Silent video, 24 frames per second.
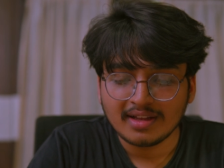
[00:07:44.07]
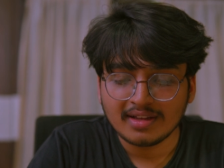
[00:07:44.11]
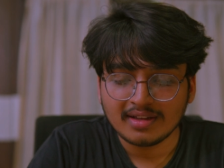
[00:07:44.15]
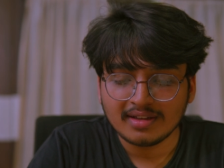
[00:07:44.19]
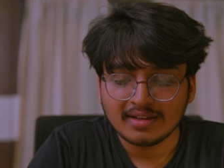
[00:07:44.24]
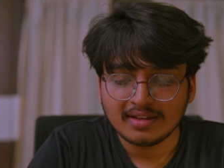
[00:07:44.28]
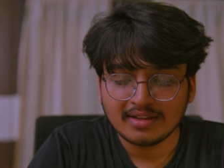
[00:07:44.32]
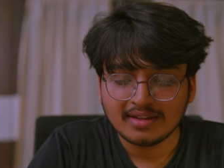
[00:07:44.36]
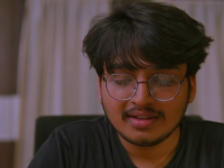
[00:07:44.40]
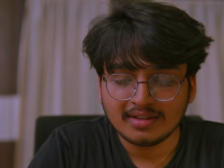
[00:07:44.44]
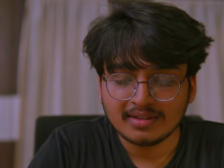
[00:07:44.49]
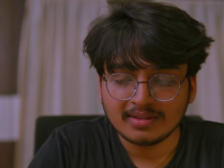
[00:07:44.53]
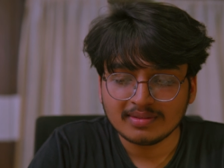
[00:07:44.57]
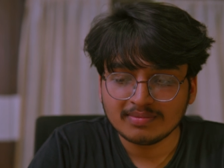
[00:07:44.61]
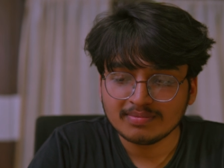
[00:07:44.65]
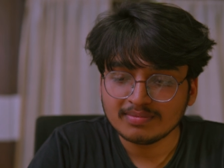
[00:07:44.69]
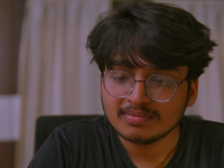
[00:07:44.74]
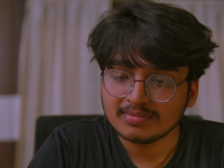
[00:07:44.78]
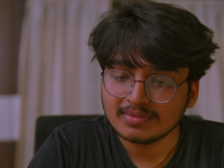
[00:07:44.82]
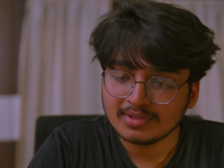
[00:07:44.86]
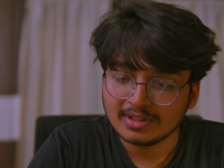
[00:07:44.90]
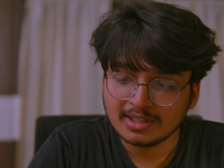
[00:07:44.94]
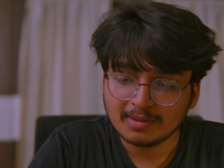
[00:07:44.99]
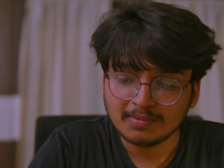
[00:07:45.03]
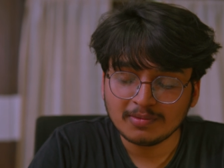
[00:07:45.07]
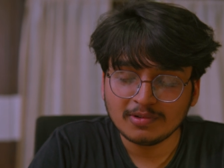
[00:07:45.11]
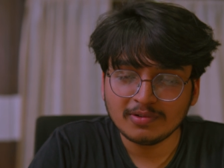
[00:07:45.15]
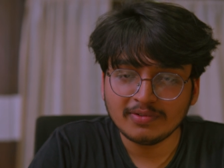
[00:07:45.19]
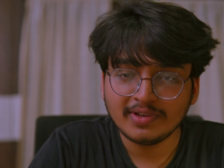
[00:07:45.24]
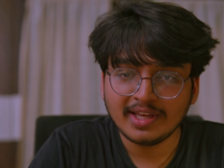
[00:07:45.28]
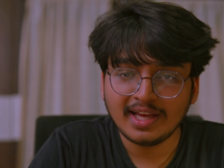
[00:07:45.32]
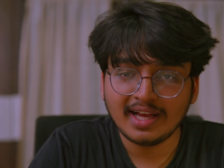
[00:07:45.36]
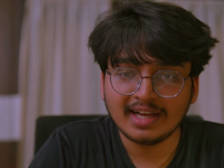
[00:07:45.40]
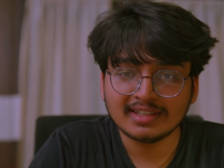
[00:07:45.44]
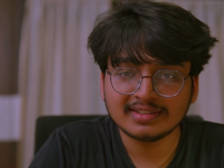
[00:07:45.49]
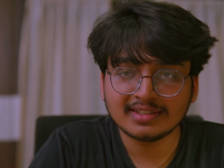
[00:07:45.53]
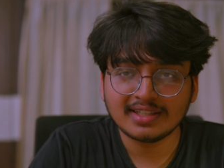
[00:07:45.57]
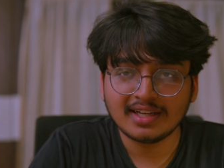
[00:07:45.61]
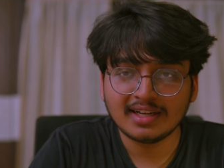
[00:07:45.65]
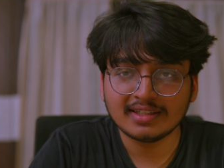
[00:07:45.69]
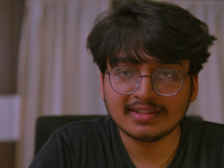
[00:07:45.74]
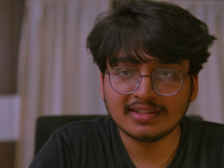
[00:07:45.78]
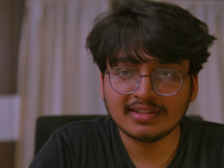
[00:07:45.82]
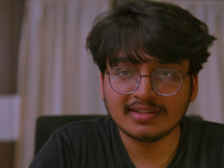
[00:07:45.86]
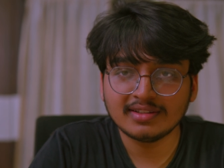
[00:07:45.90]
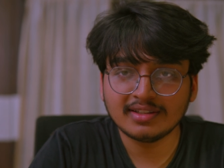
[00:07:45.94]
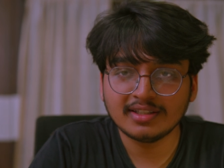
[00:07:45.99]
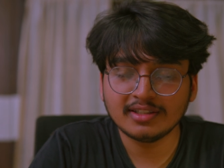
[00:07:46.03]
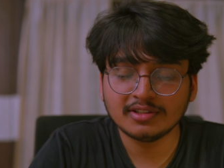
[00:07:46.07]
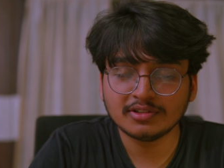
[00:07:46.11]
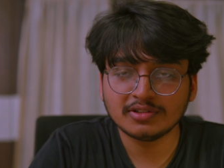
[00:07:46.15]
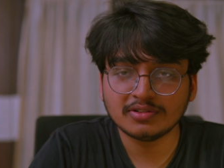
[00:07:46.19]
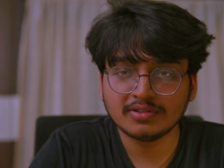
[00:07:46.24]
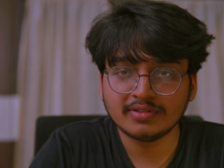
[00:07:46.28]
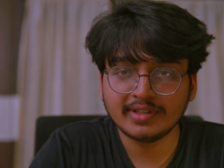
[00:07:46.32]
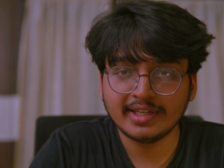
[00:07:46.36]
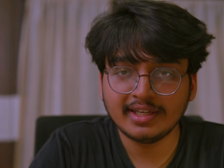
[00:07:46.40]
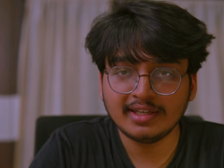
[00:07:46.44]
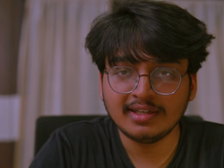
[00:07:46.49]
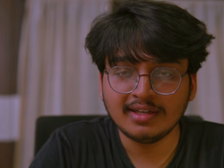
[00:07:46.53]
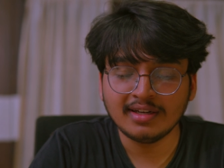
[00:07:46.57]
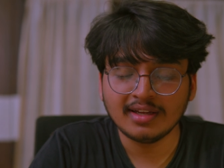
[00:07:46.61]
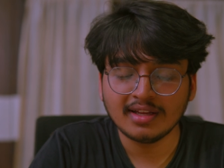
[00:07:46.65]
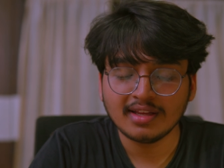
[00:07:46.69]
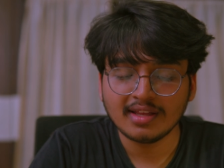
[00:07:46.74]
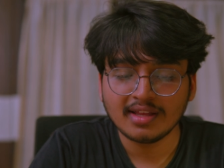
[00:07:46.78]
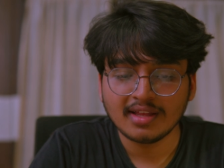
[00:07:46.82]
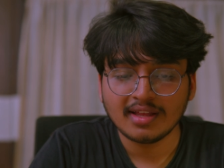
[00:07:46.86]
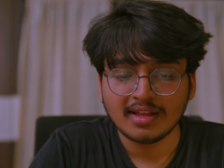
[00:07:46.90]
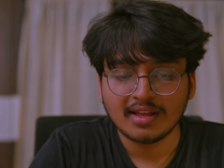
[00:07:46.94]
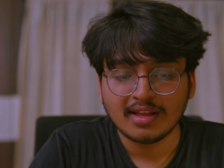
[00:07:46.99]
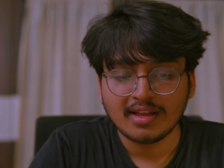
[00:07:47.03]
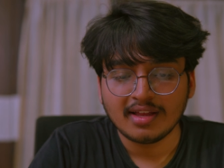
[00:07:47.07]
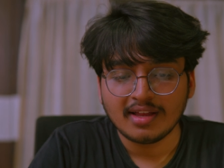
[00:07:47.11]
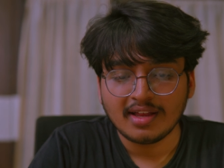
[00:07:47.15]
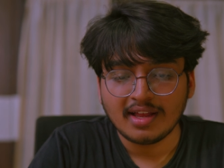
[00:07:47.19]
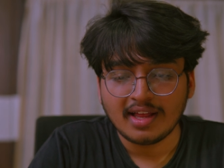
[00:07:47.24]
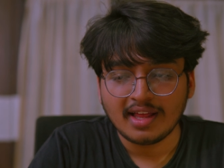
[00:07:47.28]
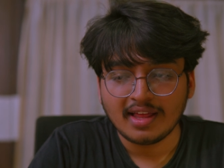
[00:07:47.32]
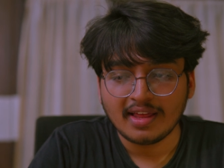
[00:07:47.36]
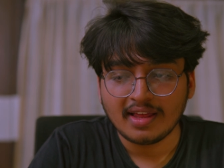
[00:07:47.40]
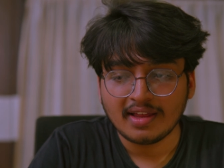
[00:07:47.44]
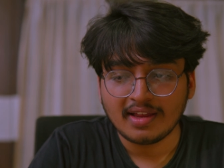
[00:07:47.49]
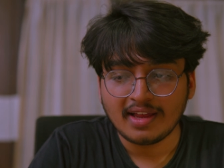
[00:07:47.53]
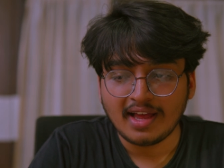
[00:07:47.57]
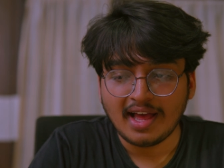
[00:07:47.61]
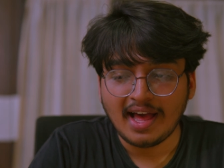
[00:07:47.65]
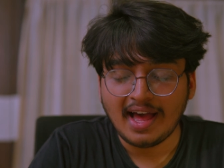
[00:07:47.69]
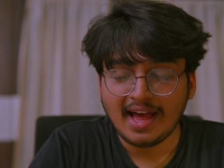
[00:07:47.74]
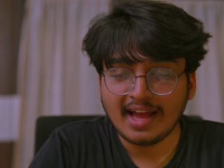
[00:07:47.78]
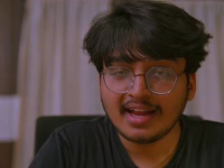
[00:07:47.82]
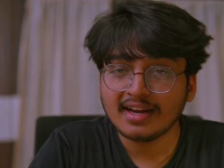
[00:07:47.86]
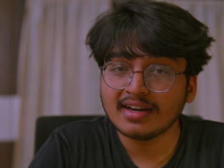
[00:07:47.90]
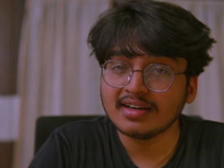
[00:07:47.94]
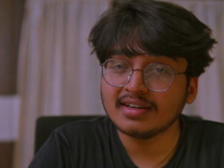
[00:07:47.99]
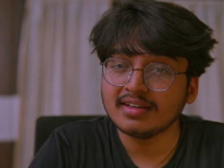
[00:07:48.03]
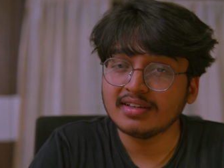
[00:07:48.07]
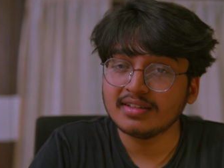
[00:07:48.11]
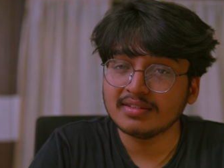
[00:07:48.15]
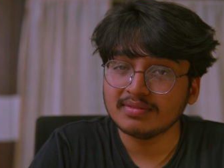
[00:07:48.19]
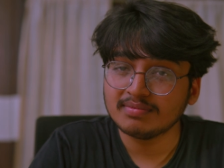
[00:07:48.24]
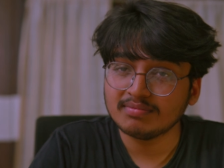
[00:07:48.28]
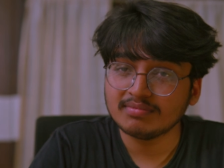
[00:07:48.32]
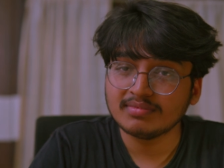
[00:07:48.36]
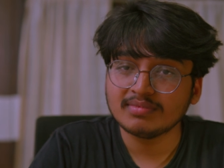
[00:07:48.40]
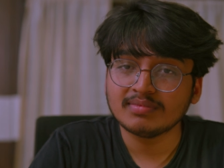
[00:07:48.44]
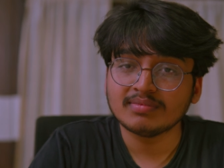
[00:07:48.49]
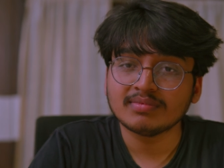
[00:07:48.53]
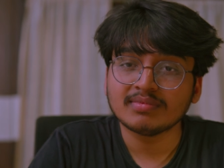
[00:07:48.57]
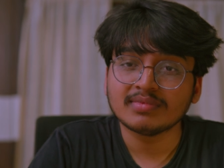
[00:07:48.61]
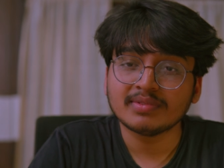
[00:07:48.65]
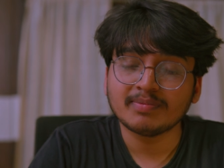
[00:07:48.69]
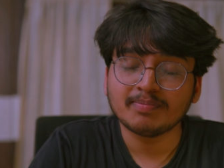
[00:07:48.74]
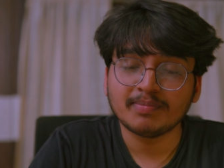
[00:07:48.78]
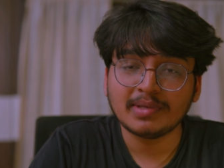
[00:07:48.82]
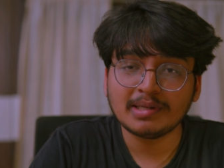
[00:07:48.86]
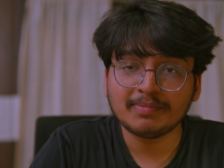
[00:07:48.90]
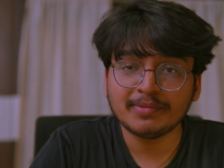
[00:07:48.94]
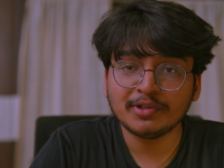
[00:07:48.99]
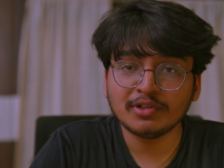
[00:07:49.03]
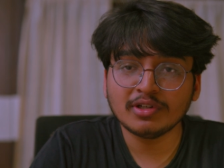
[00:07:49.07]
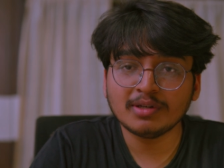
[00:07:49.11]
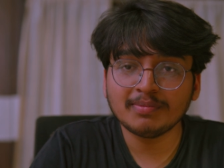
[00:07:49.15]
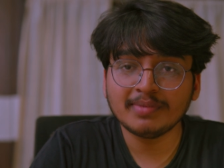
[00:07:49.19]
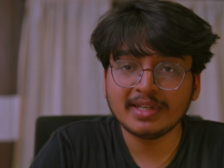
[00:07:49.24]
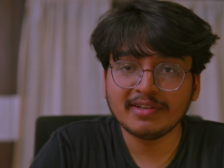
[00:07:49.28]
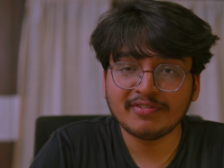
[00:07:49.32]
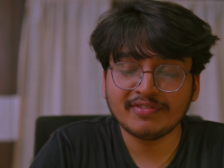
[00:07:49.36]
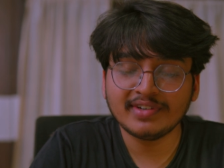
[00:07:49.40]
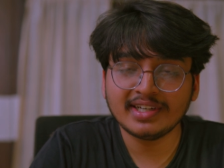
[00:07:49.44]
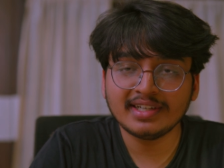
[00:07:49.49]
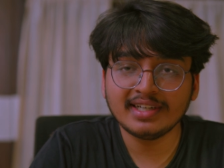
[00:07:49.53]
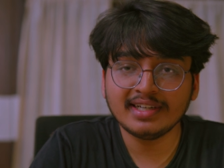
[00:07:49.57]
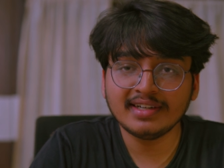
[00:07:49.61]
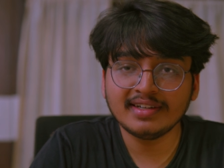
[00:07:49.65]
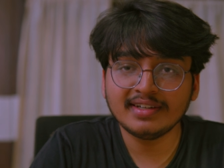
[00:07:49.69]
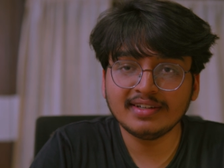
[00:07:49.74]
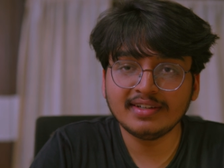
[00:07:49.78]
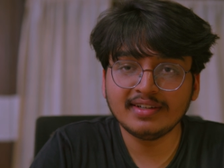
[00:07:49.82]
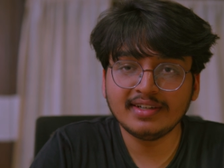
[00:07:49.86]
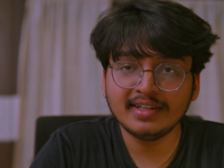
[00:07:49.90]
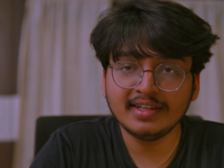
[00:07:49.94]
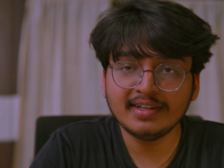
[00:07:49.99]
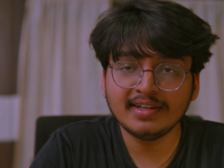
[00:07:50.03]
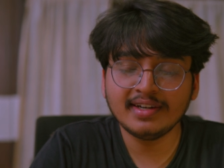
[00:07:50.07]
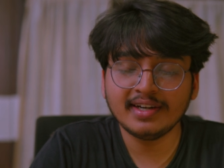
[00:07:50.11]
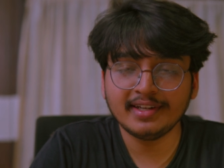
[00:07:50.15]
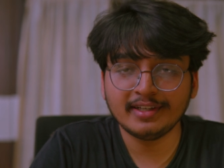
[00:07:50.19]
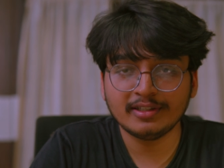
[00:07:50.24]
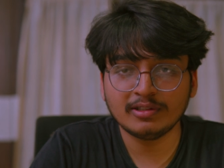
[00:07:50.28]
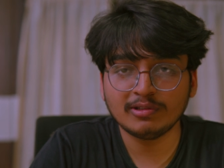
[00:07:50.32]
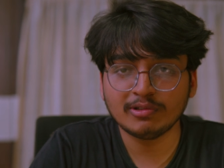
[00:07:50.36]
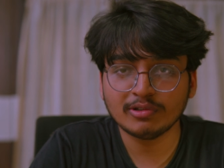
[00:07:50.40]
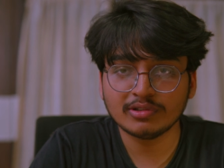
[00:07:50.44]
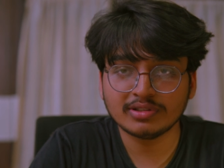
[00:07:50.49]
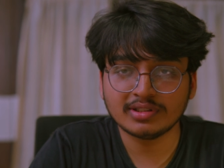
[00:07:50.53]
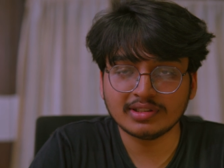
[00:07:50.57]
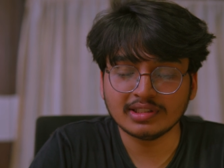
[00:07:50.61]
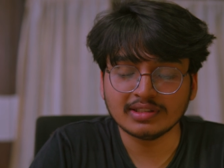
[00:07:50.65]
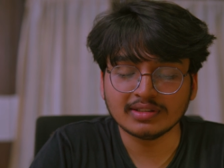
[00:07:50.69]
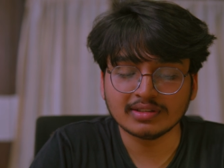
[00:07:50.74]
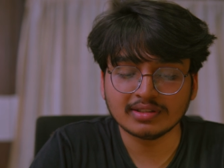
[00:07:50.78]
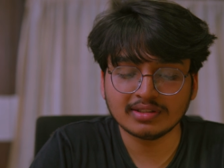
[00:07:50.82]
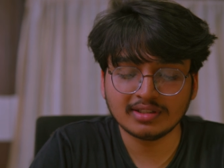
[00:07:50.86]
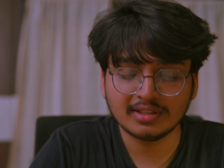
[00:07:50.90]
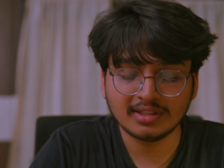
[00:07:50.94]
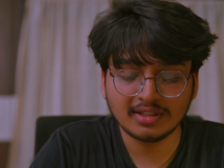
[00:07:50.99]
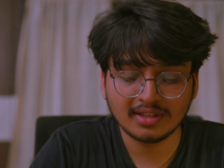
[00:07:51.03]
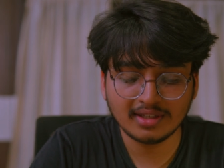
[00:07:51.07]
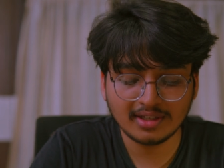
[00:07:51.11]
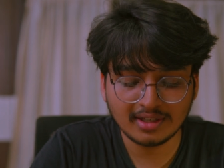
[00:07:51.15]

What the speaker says: The movie has other things to nail, and Bramayugam definitely did nail those things.